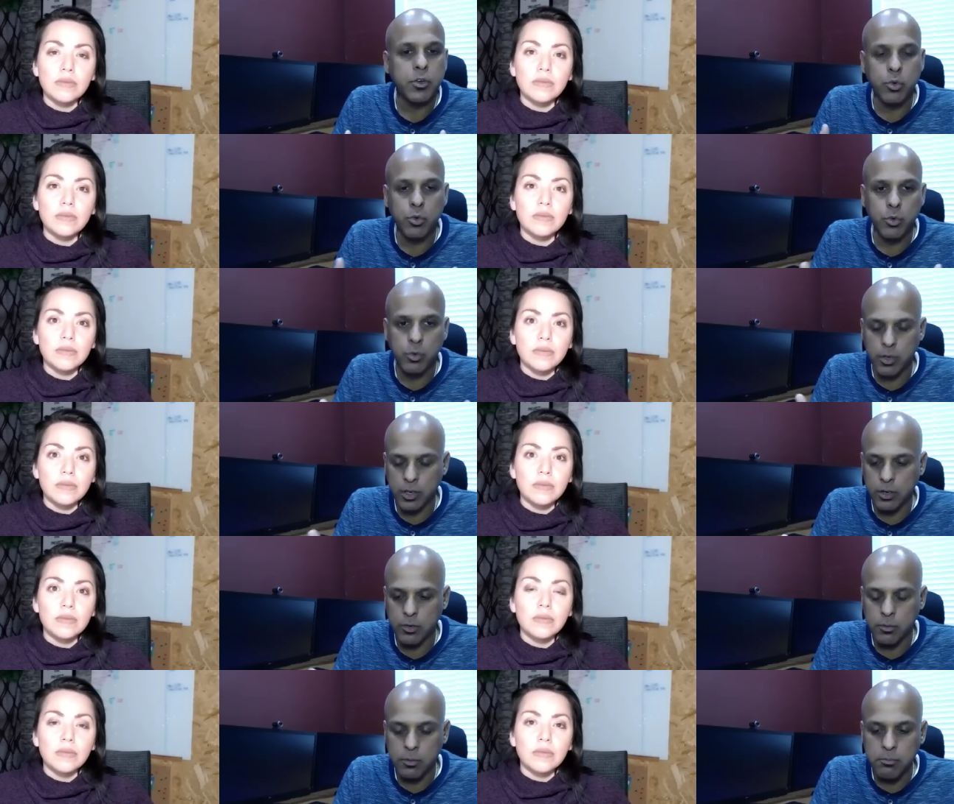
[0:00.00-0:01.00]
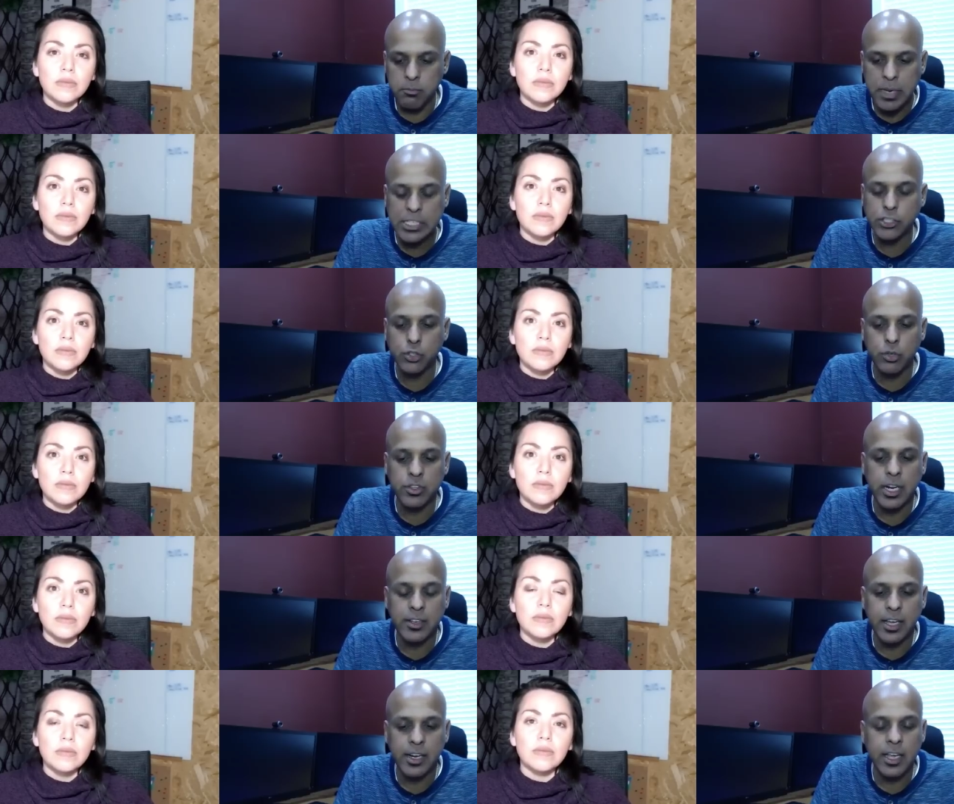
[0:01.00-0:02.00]
Speaker 1: to you know make sure
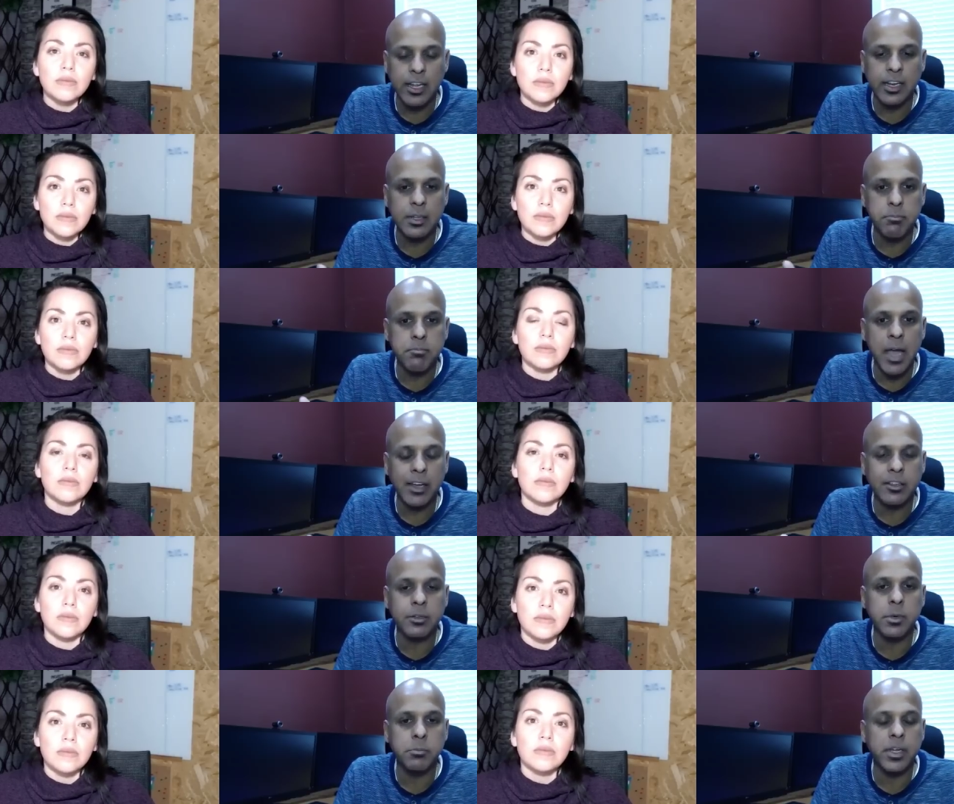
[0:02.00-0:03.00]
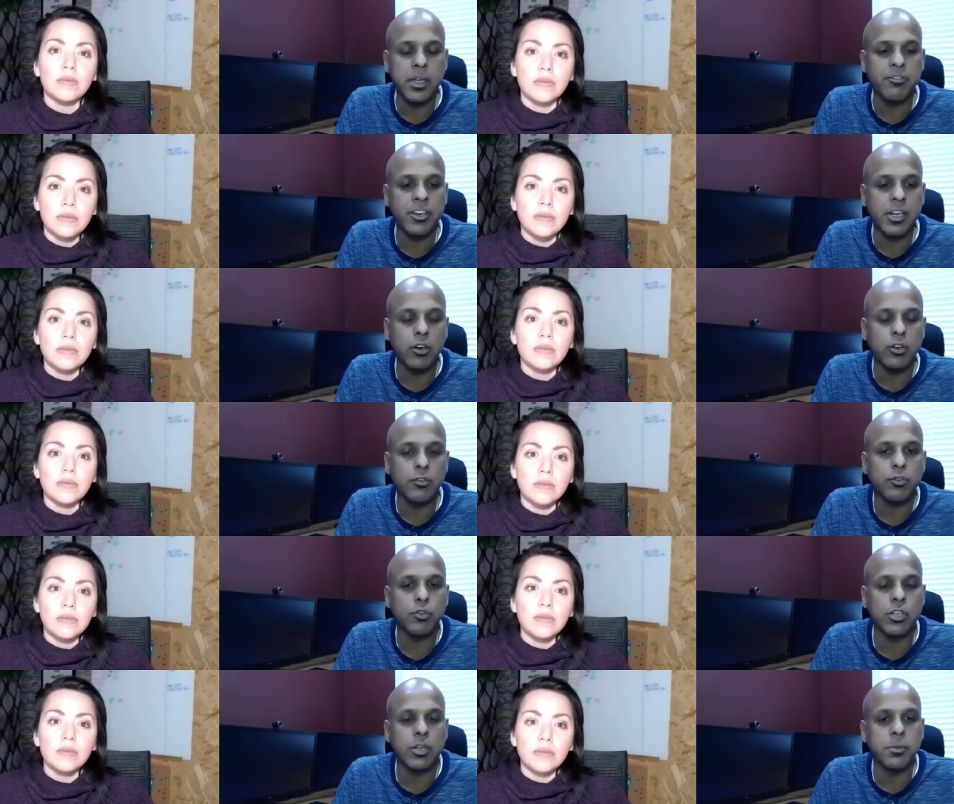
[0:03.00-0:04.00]
that they are getting the maximum benefit out of
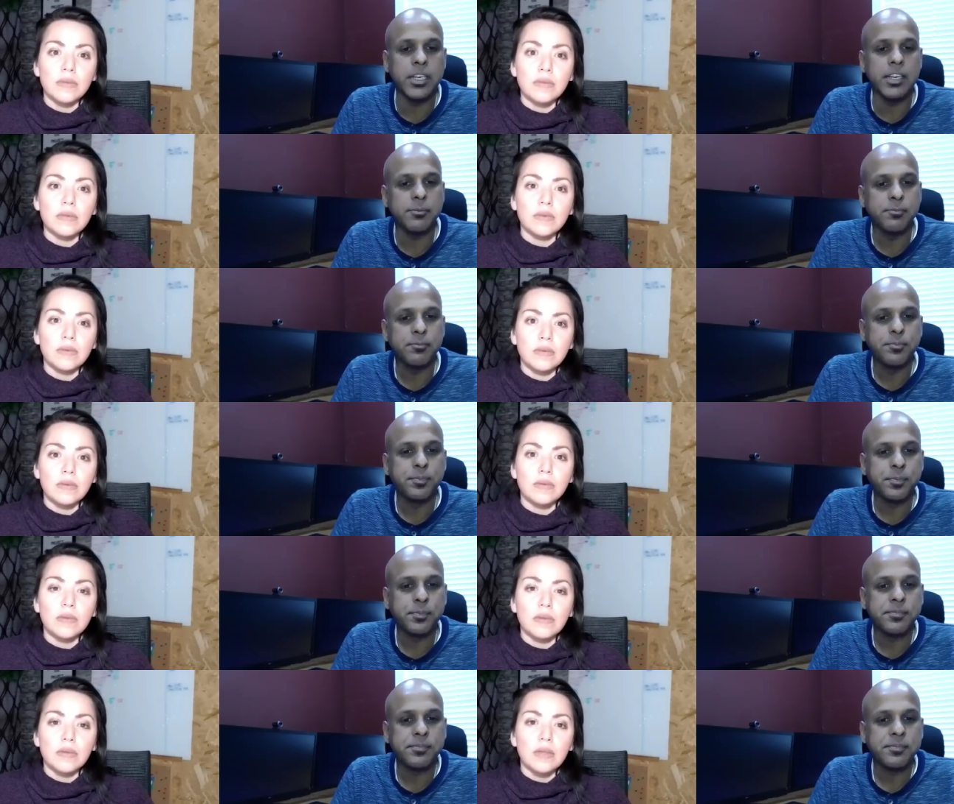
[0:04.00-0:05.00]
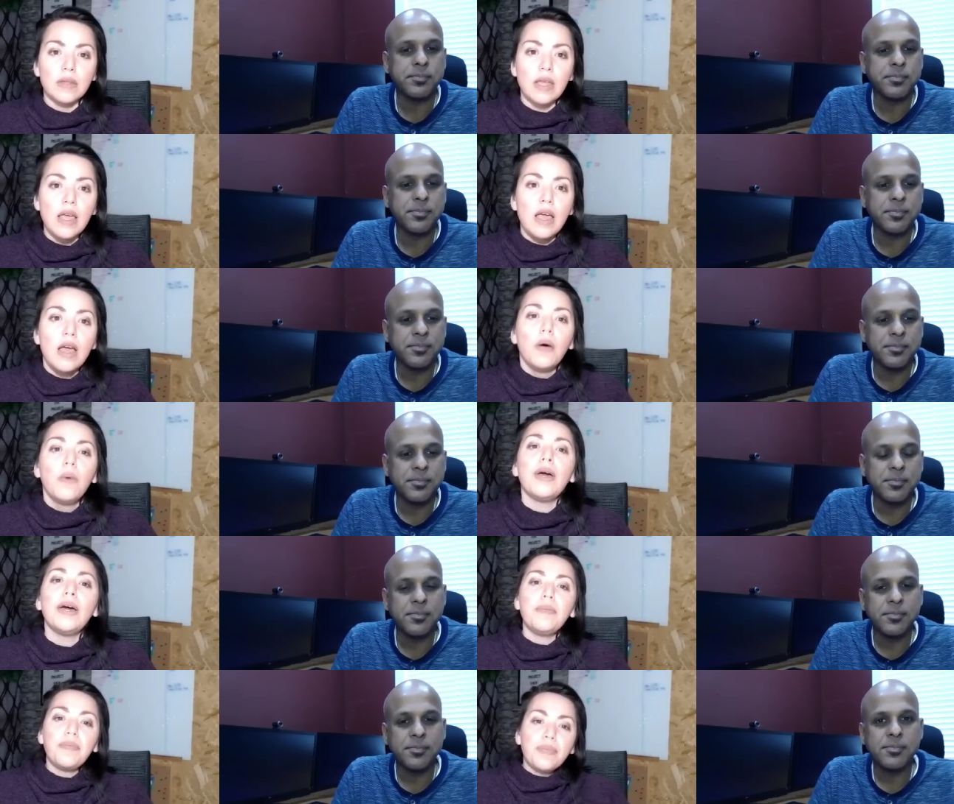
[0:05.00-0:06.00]
social media?
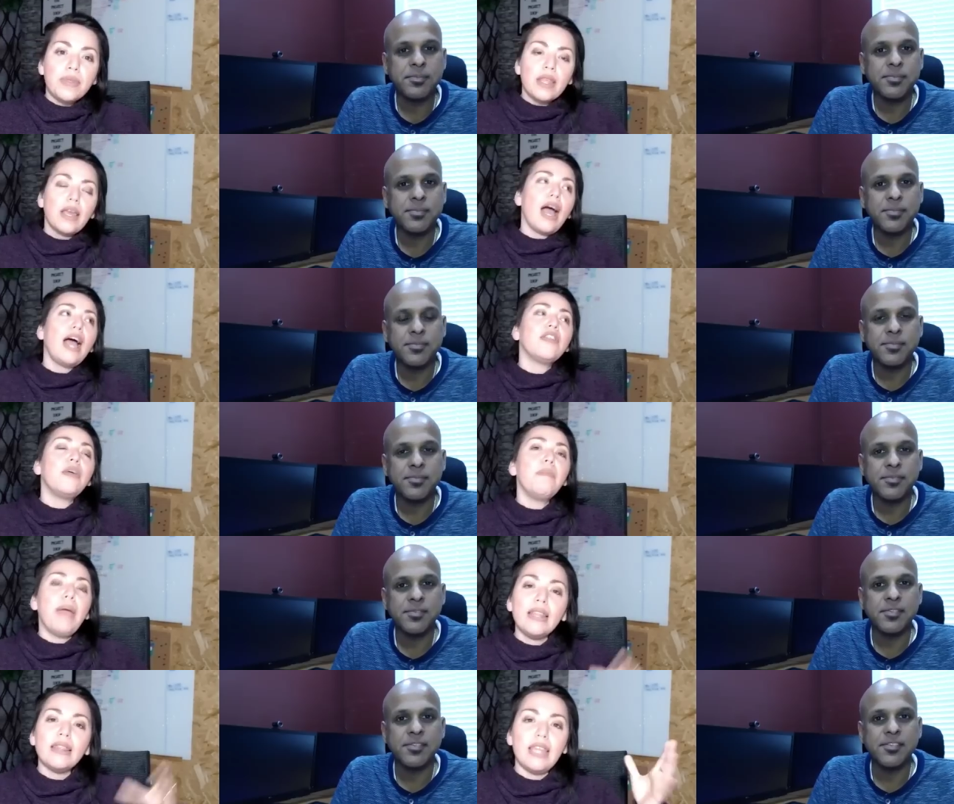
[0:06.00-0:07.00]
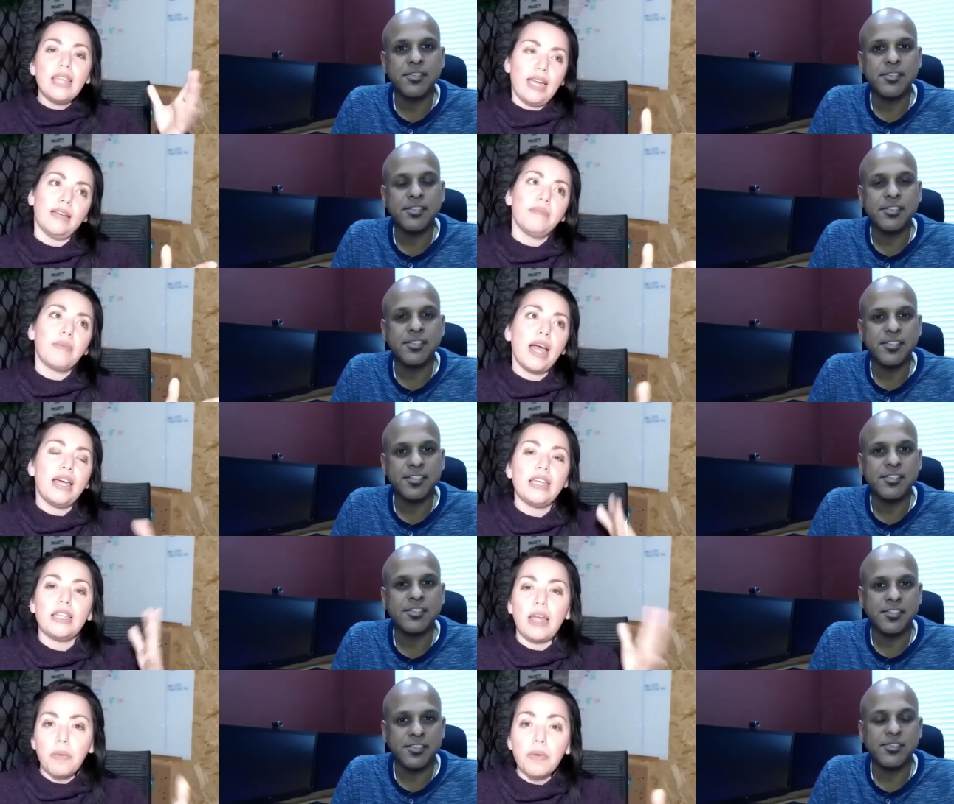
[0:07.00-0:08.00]
Speaker 2: Well, the main thing I think
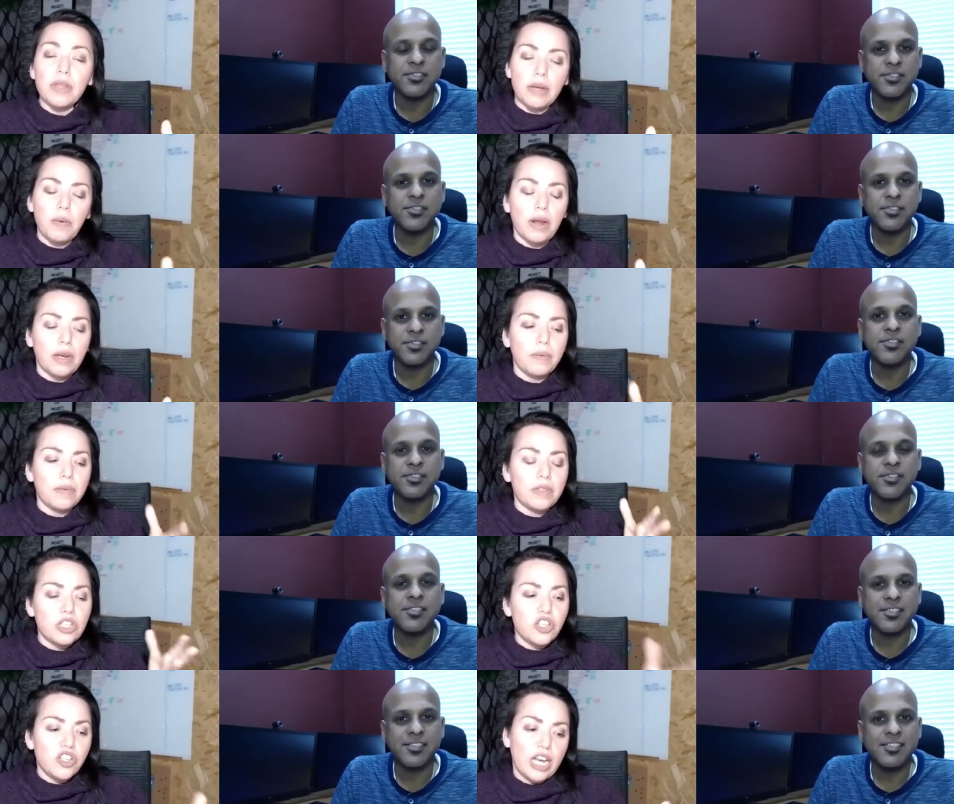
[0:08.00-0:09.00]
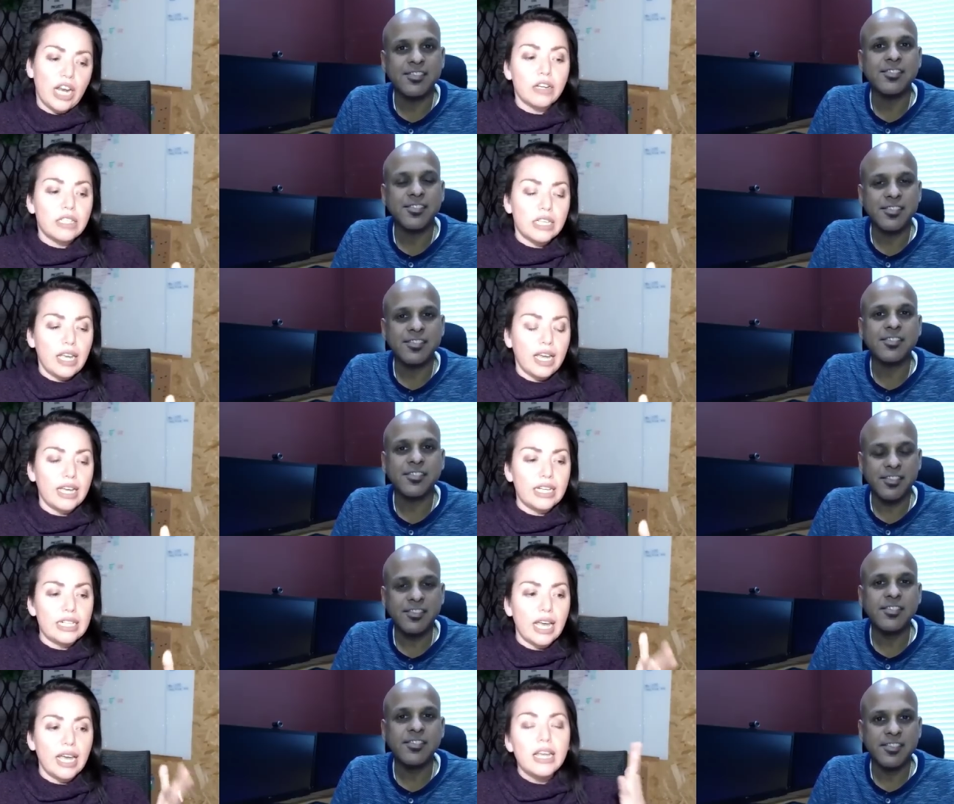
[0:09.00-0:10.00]
I really wanted to share today is
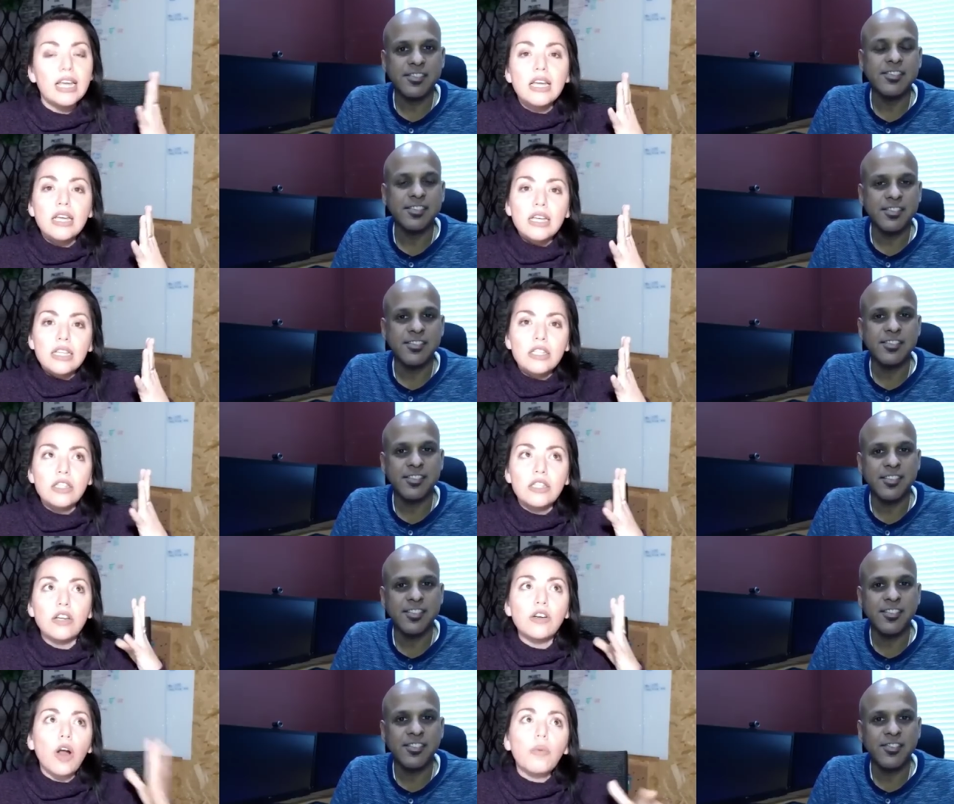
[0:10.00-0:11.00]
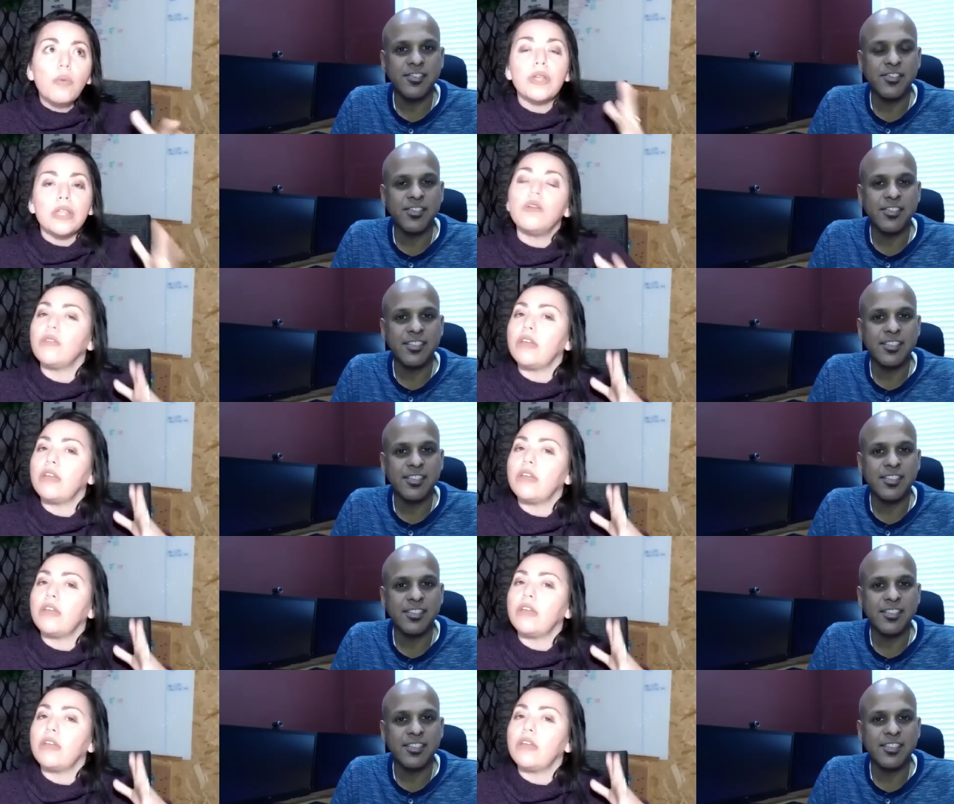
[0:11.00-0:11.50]
that there are really only